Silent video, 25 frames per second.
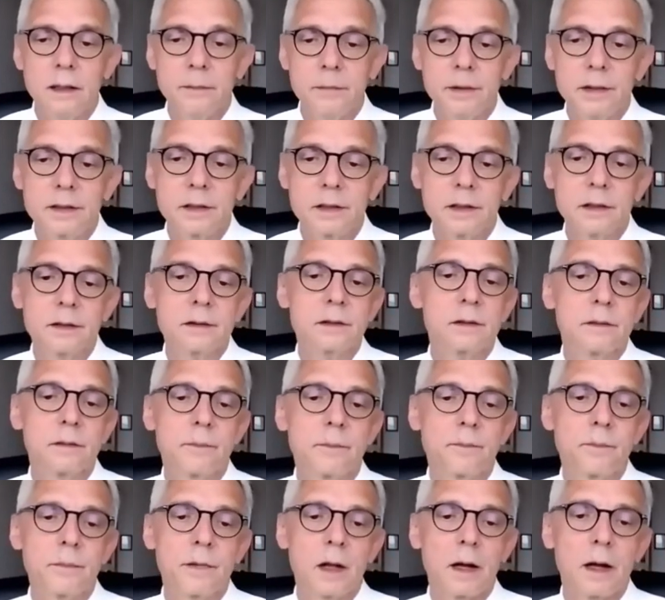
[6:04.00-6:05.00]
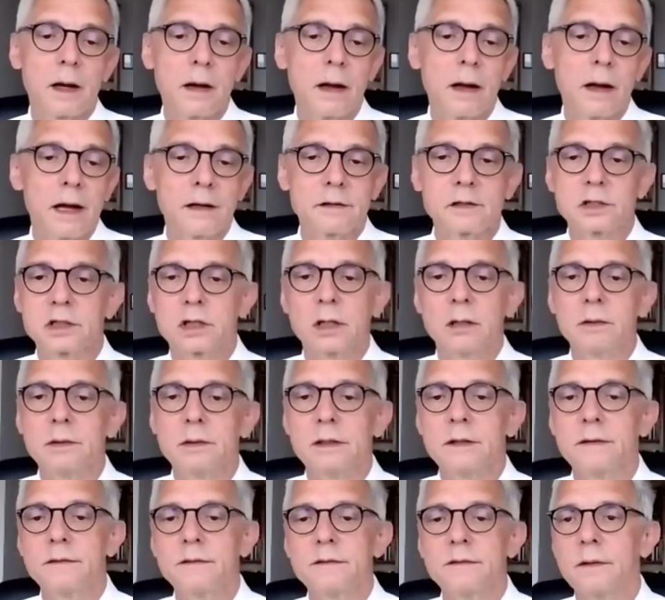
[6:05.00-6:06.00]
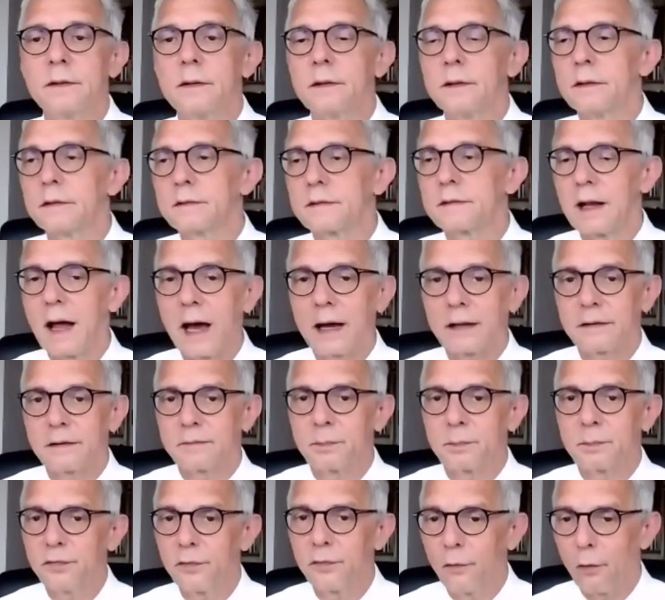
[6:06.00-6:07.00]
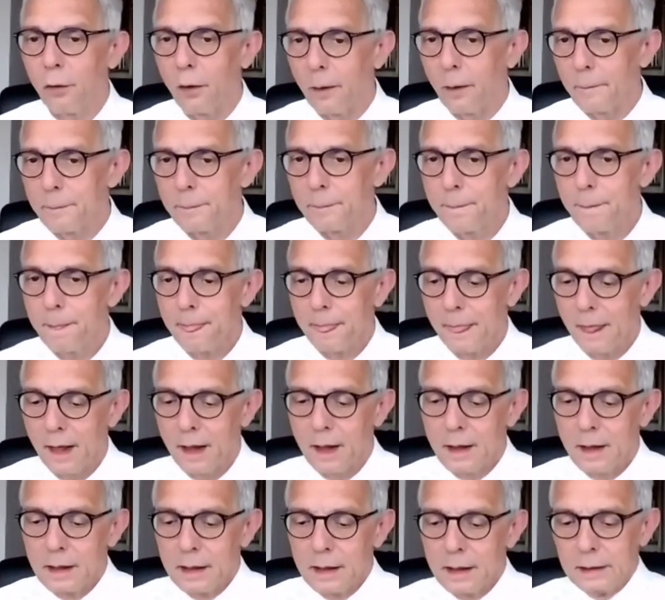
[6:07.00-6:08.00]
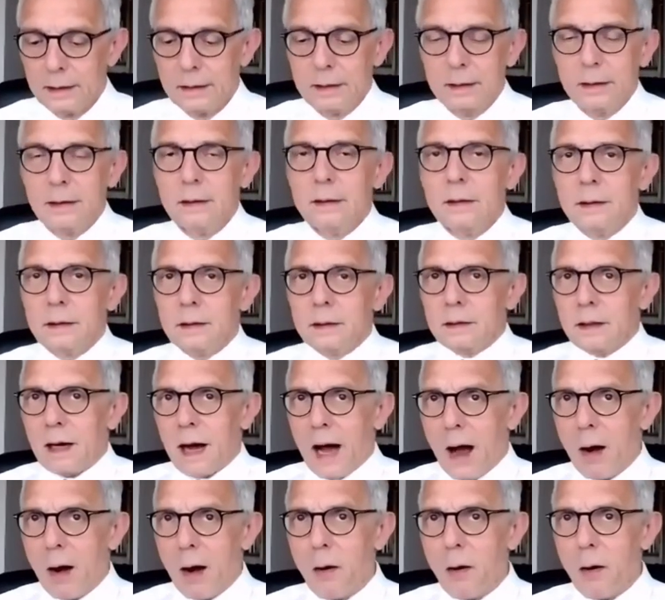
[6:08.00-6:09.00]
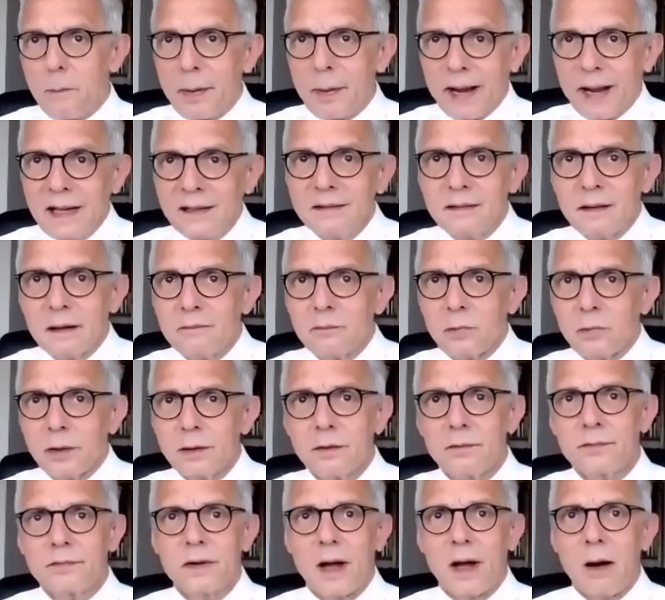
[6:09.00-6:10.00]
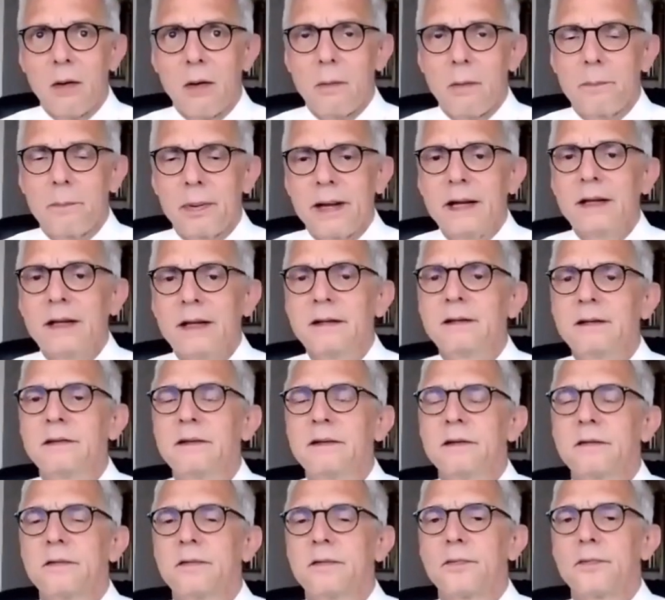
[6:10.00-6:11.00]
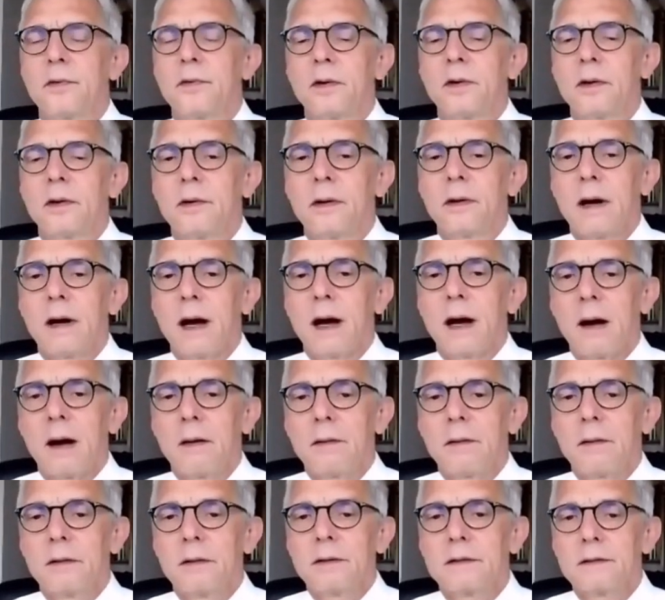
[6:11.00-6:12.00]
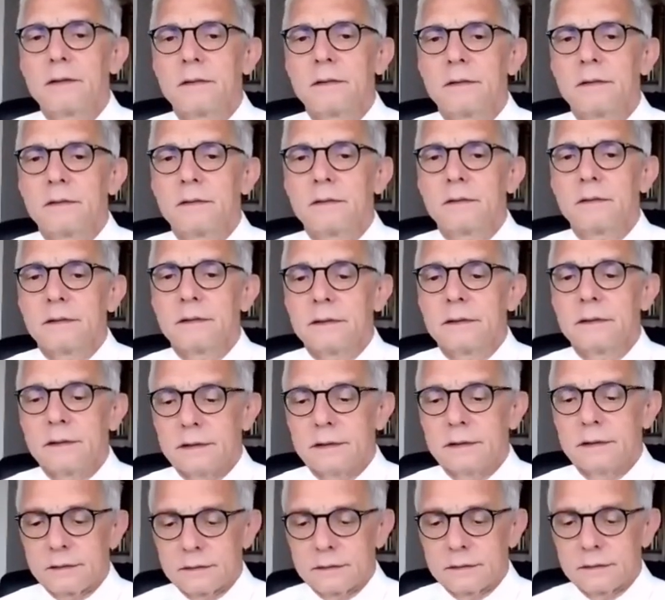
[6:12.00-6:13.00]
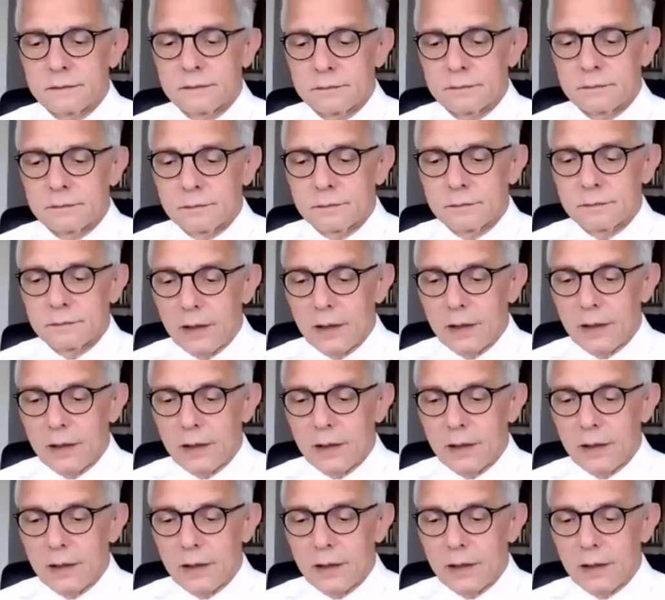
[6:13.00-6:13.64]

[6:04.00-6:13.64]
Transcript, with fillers: limited uh, as shown in the slides before our base, one of our bases for our uh,